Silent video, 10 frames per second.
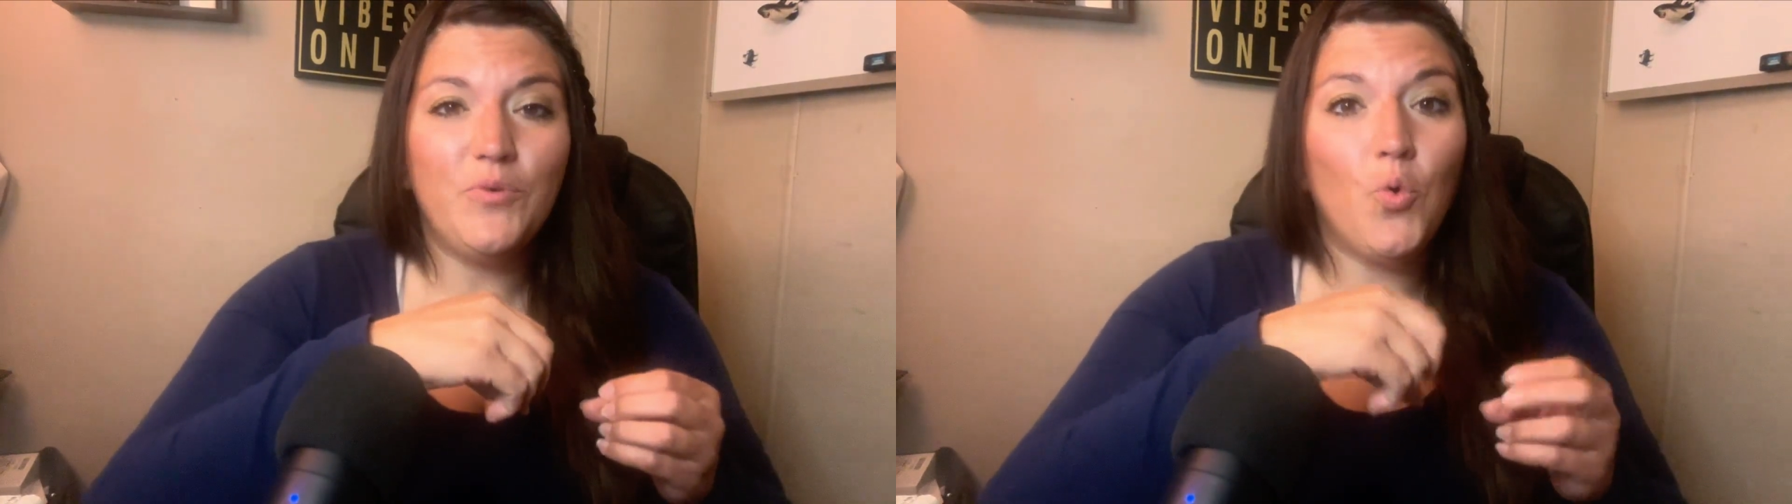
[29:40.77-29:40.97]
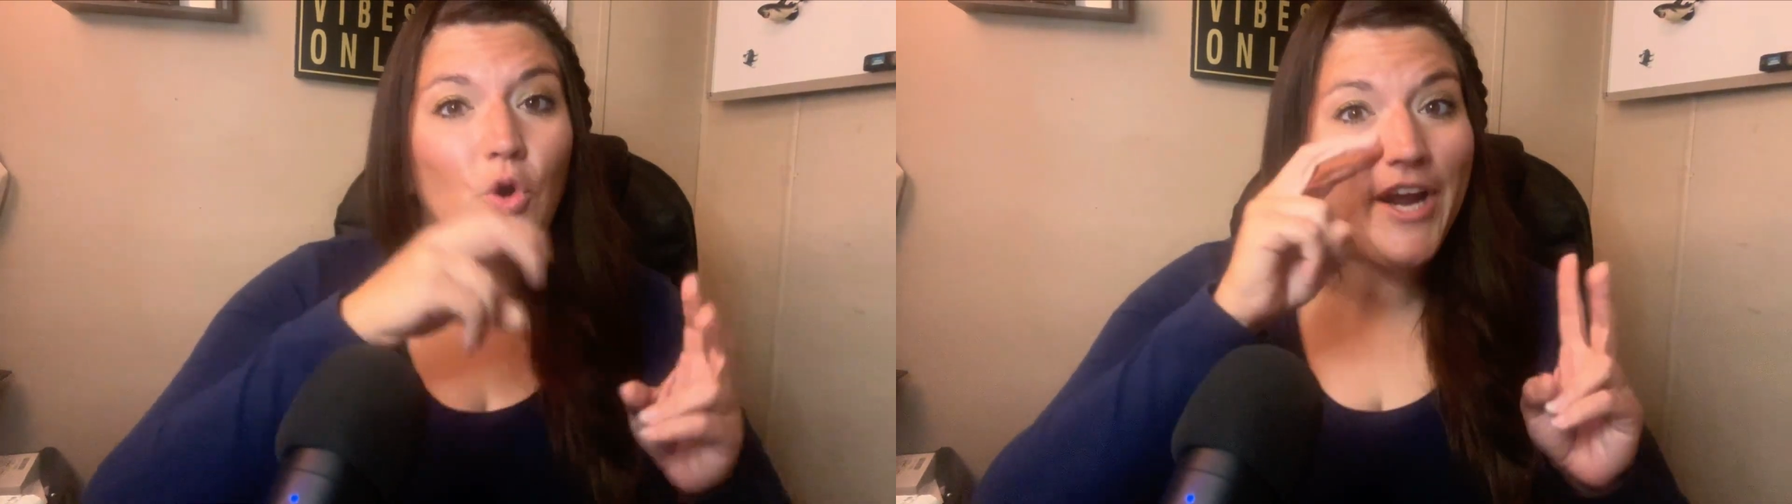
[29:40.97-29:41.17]

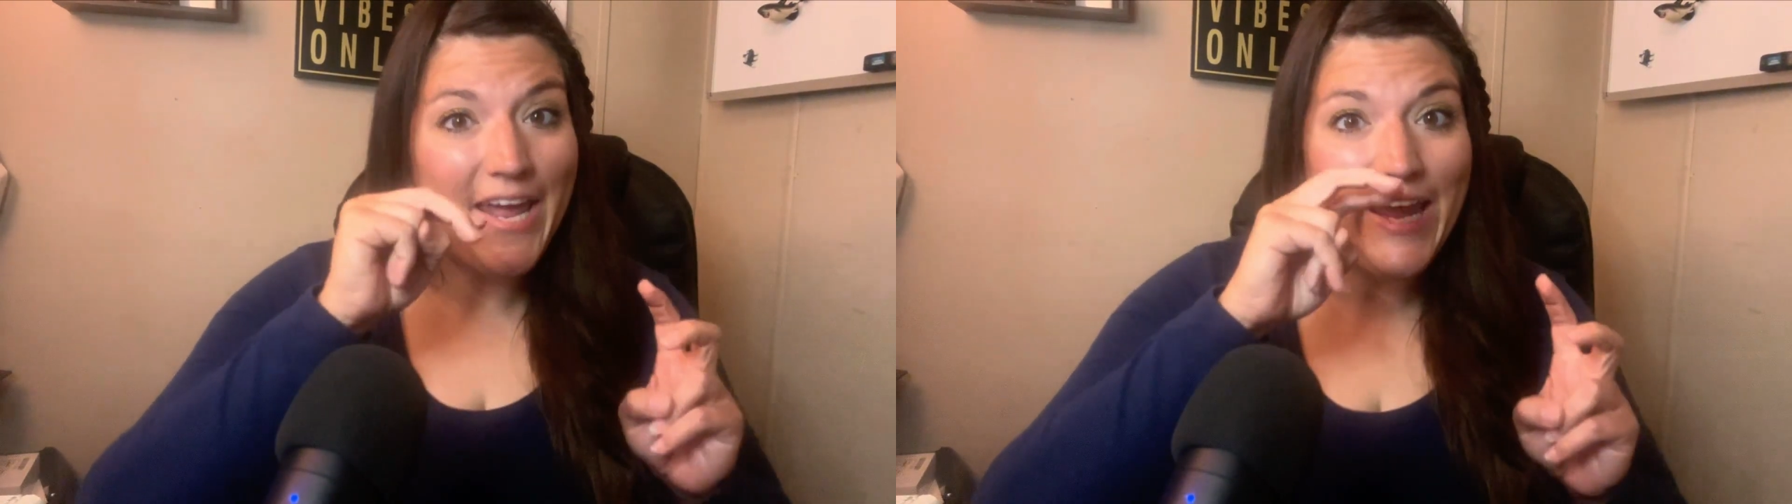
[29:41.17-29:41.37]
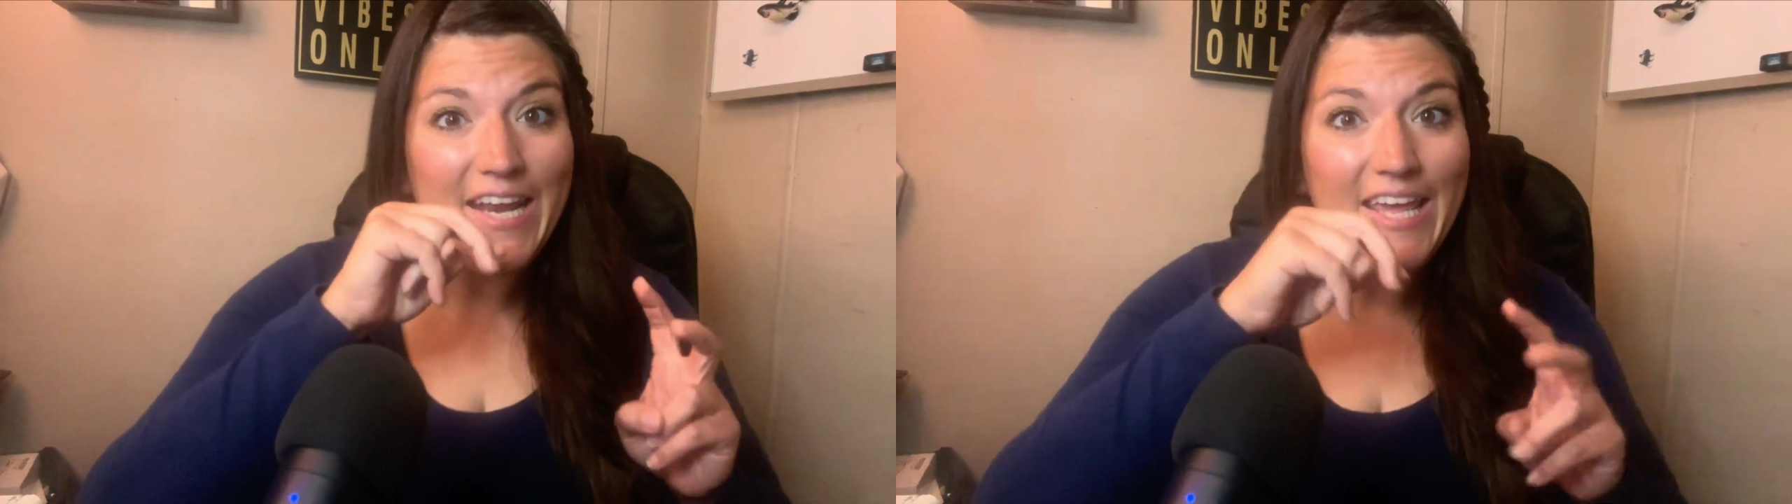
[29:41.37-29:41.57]
or
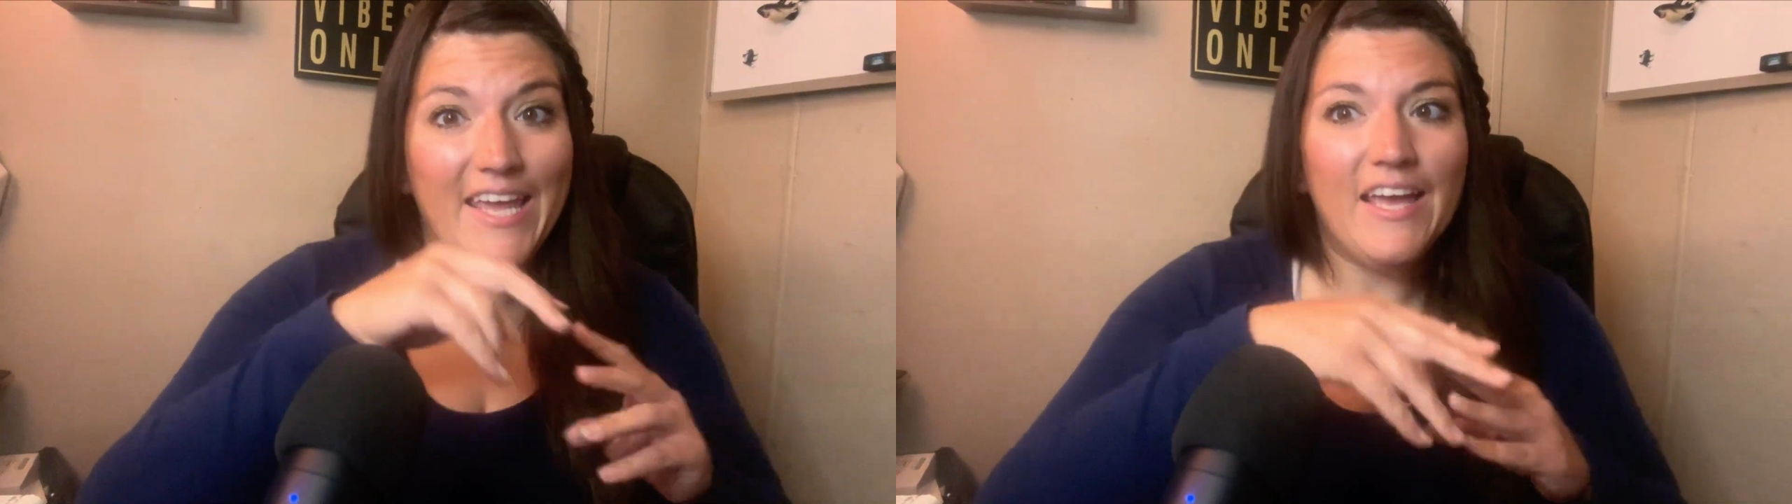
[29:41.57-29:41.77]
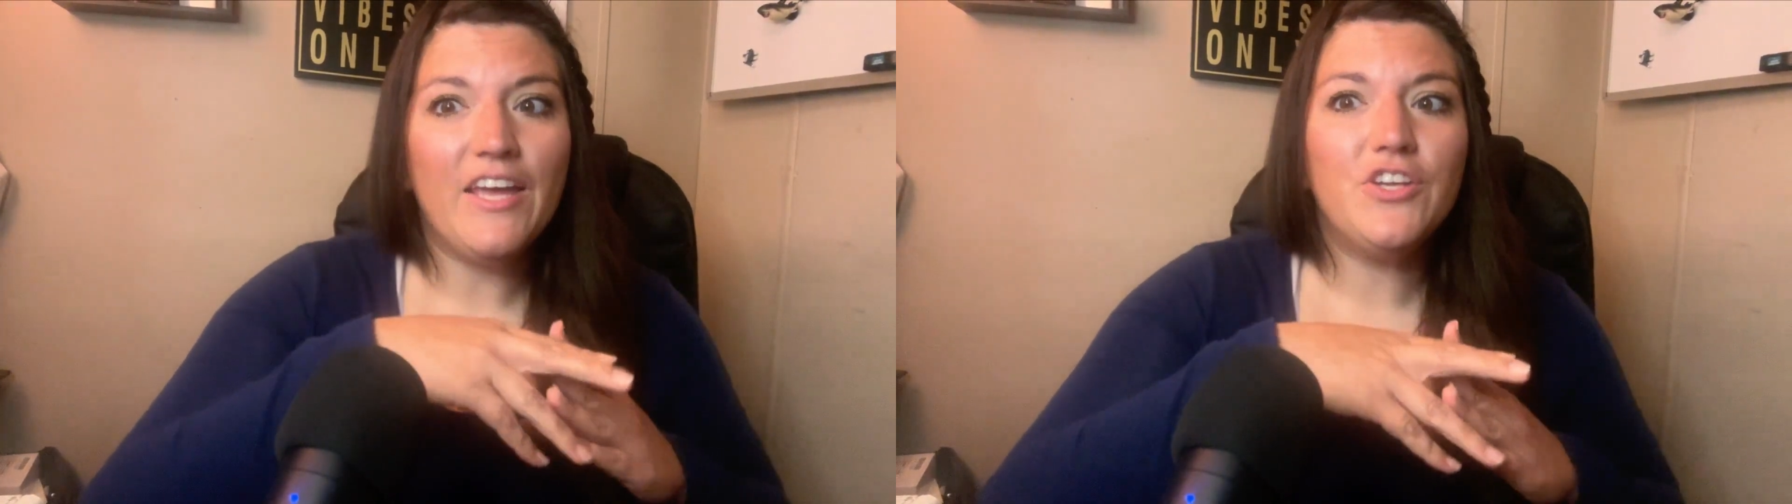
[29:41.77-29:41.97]

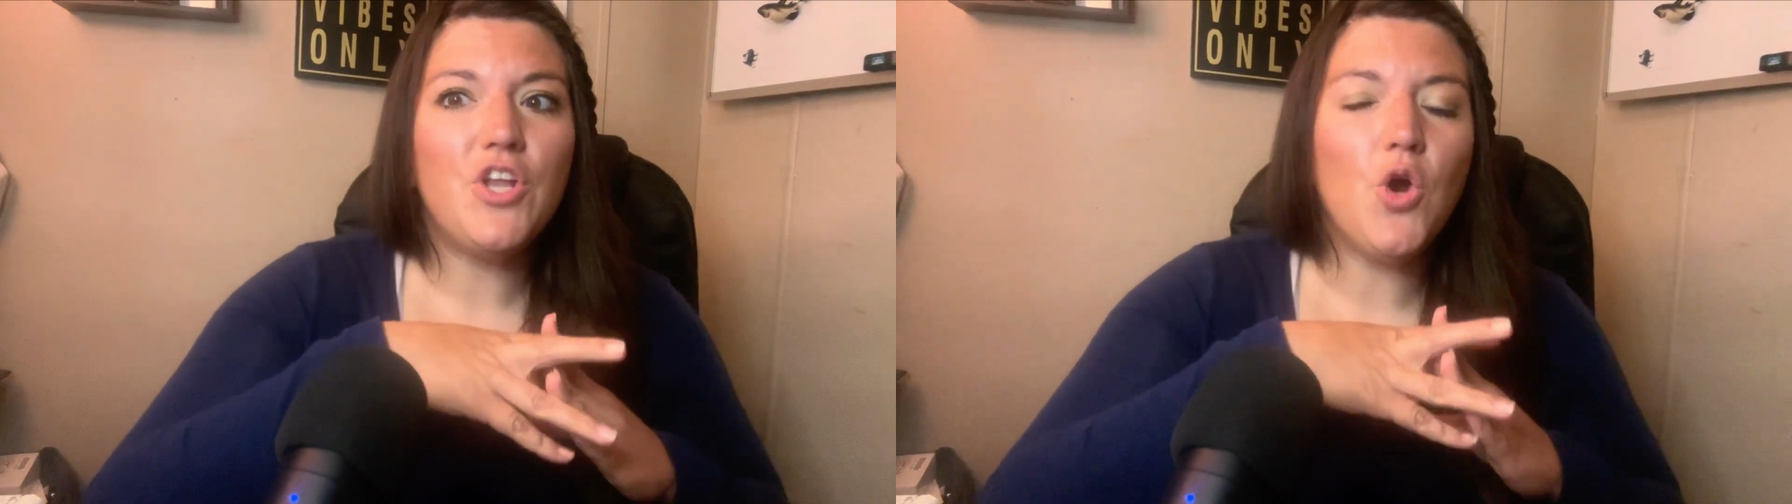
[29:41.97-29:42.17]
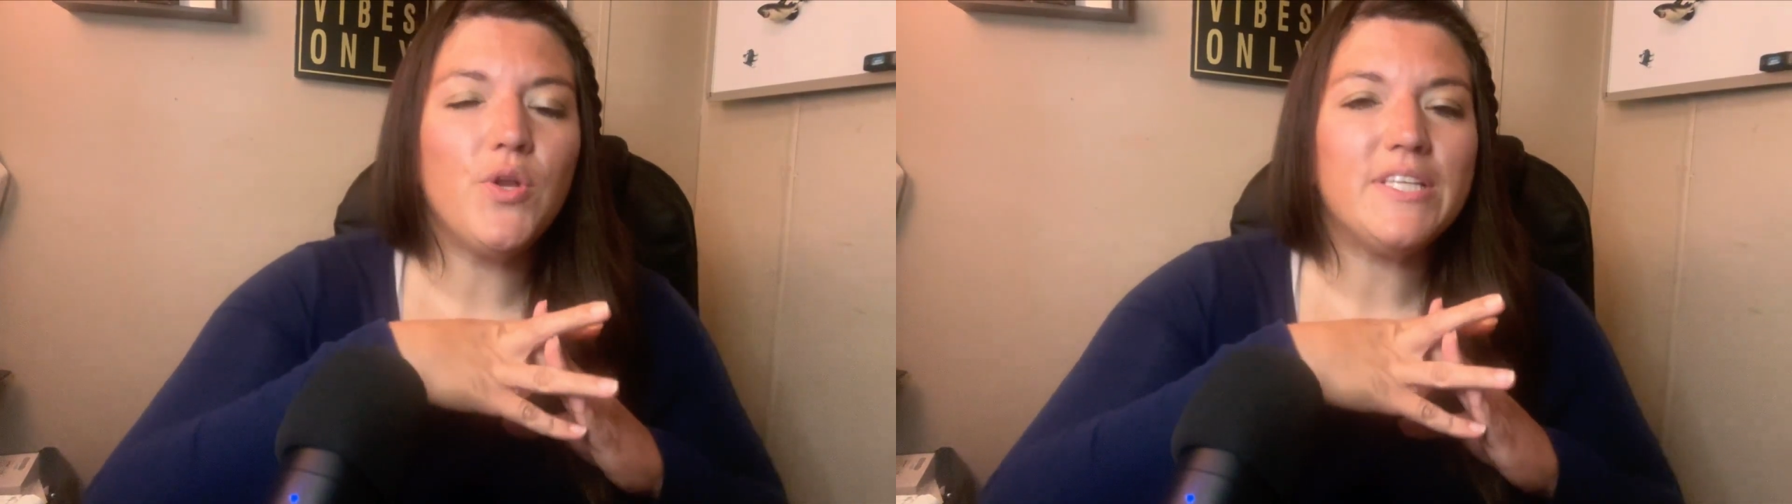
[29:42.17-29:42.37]
Annie,
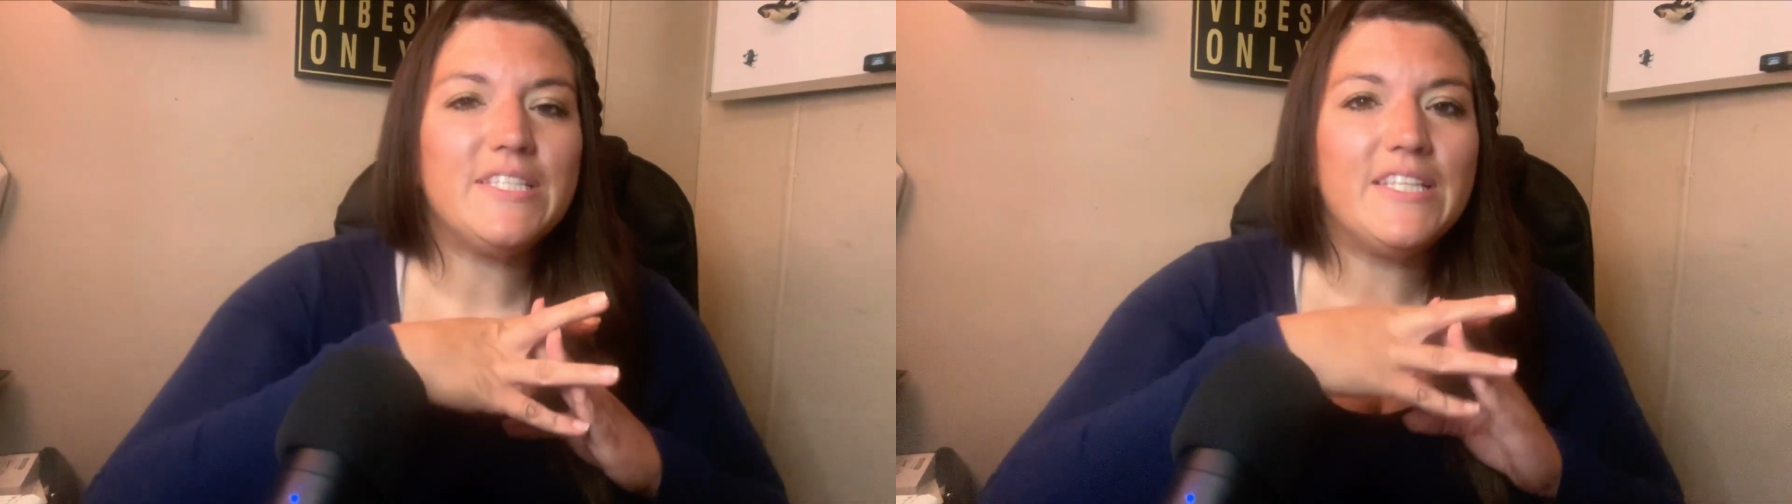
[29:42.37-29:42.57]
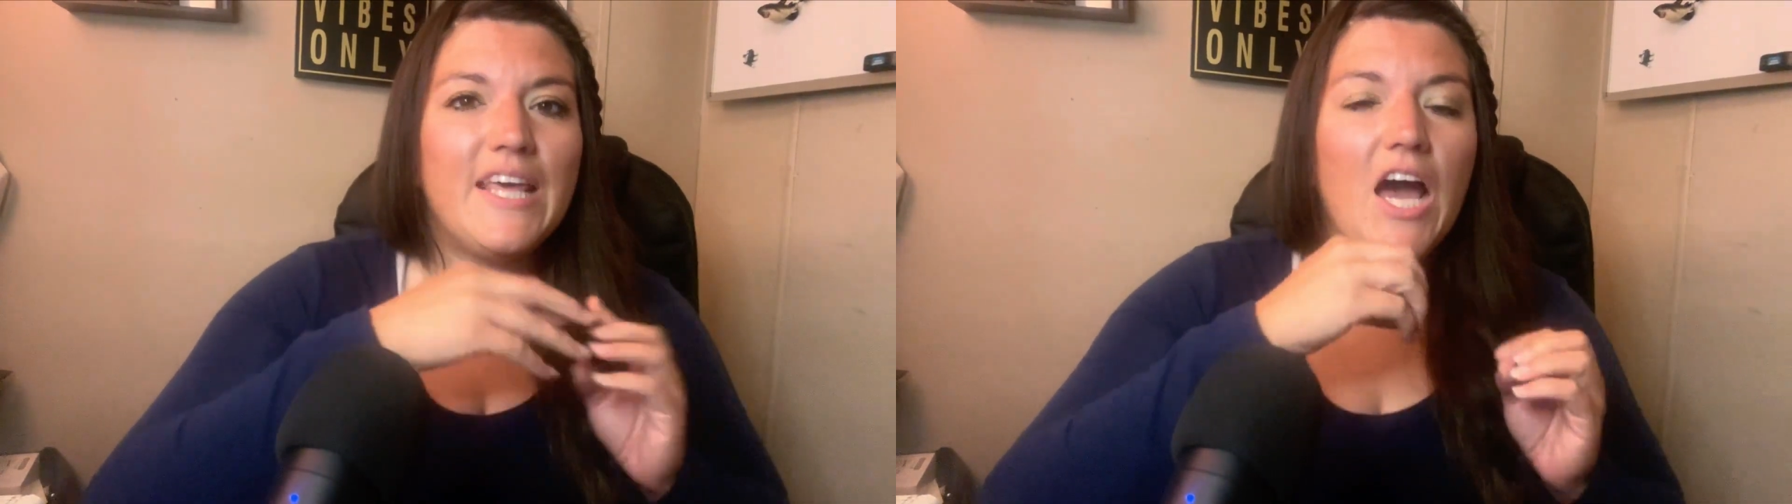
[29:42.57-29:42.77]

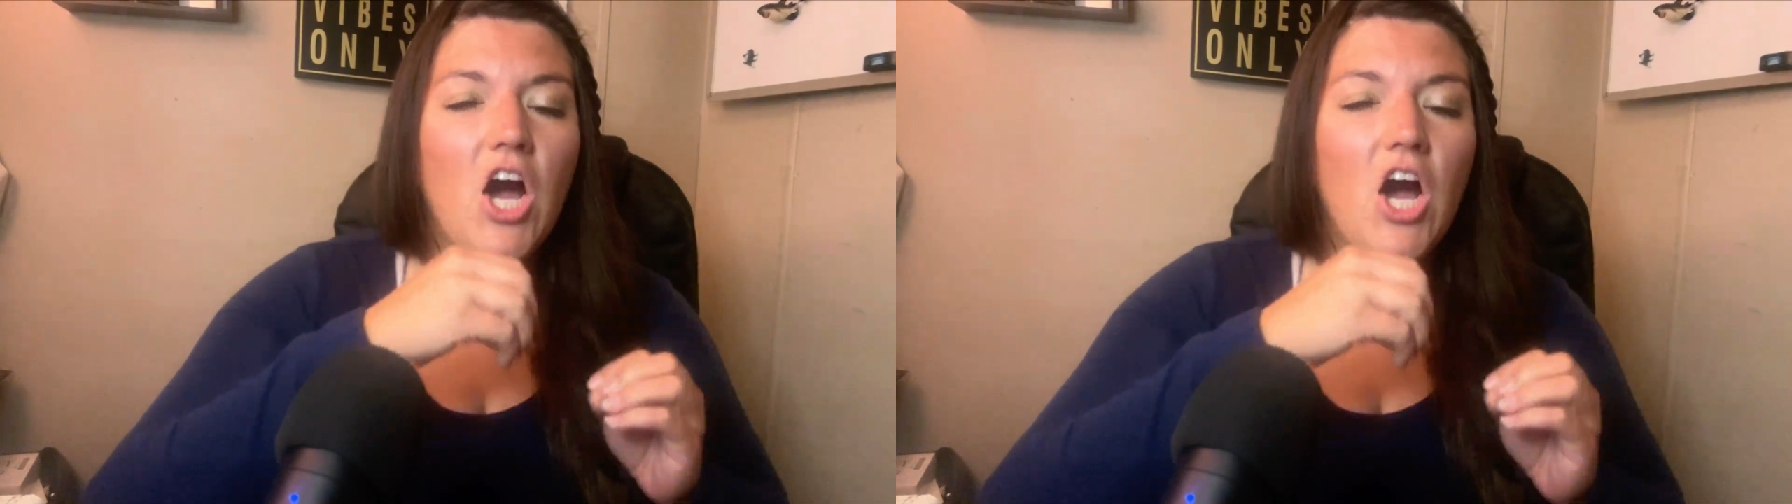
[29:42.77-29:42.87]
noticed that